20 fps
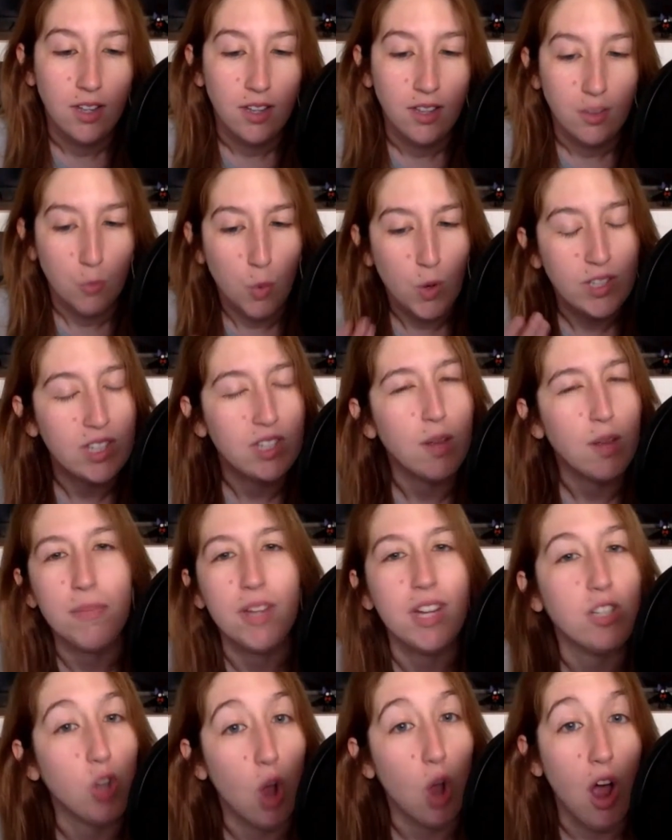when
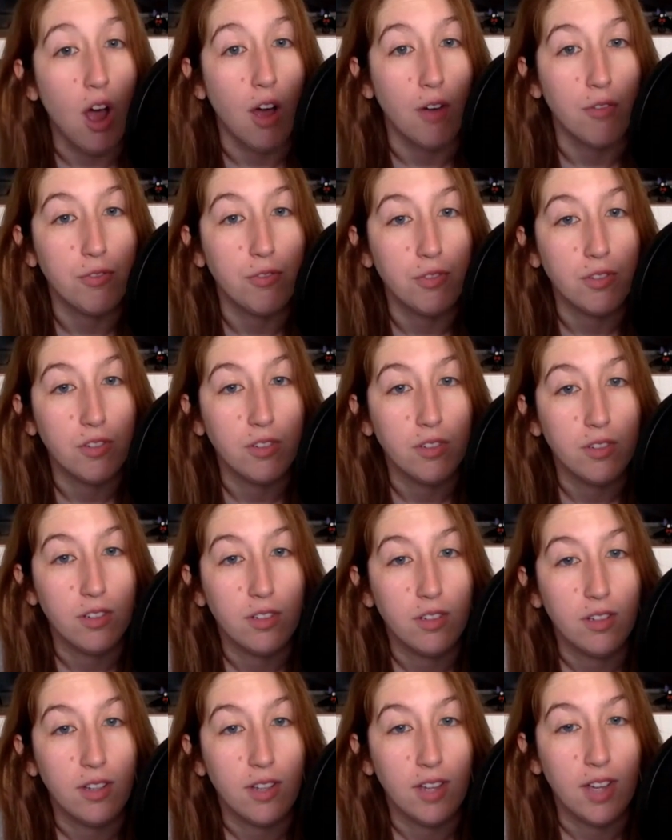something's off.
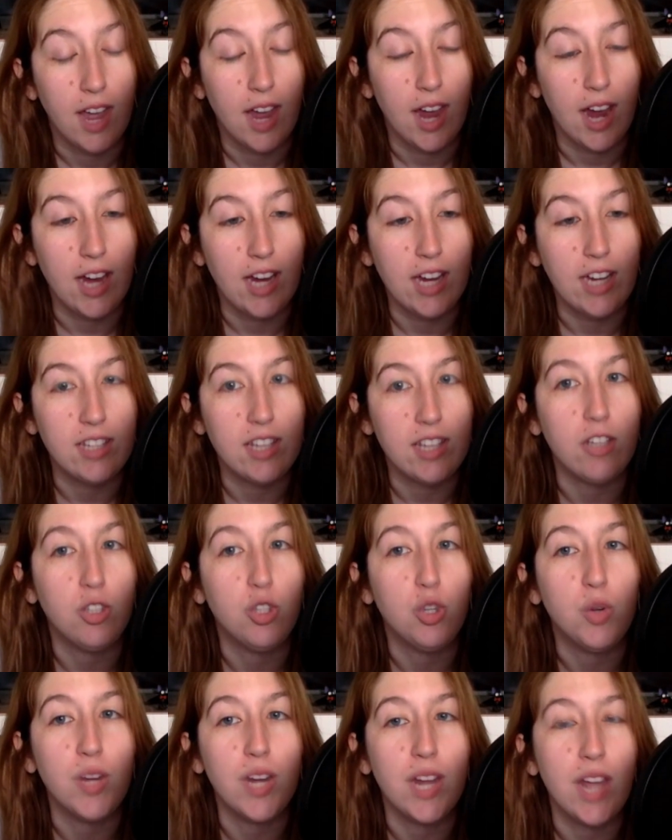And he's like,
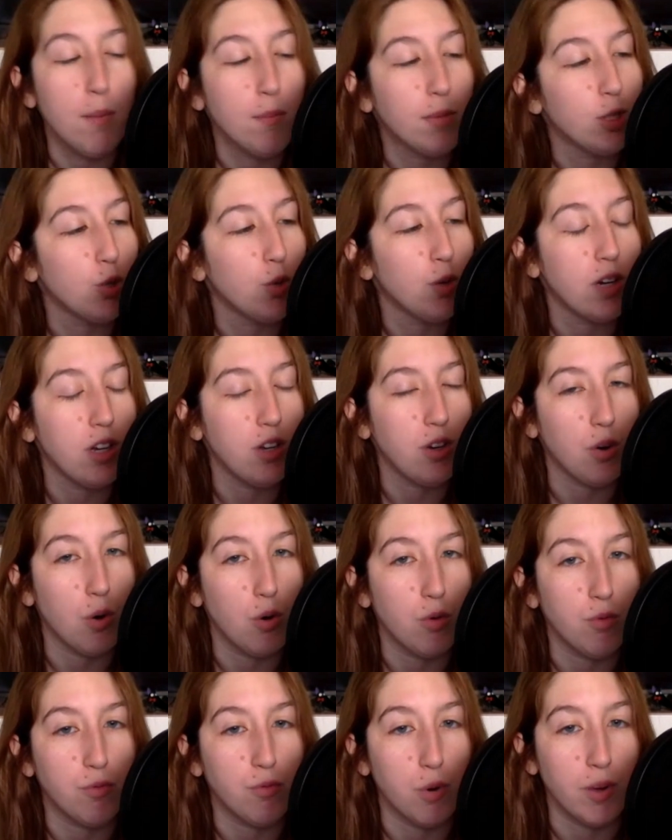do it again, but do it in your
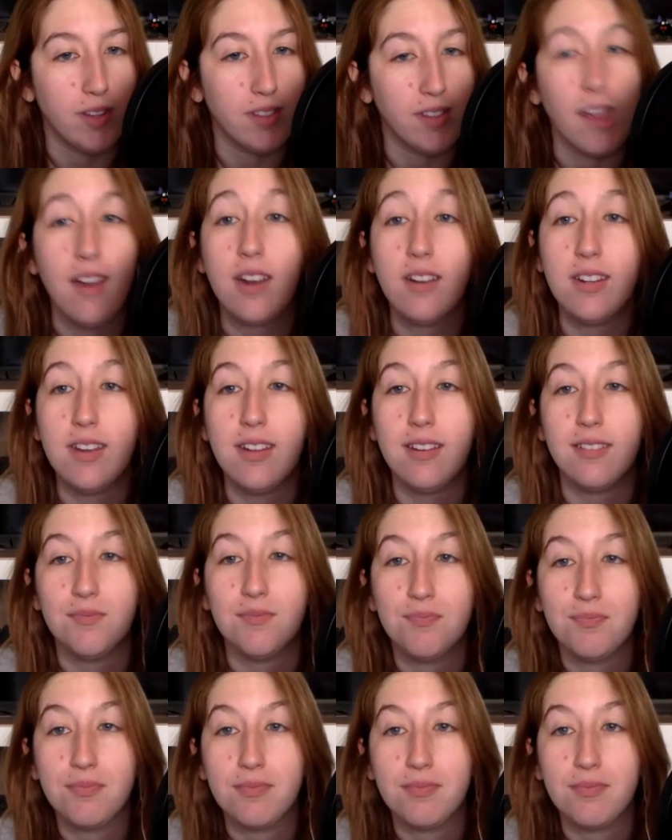own voice. And I did.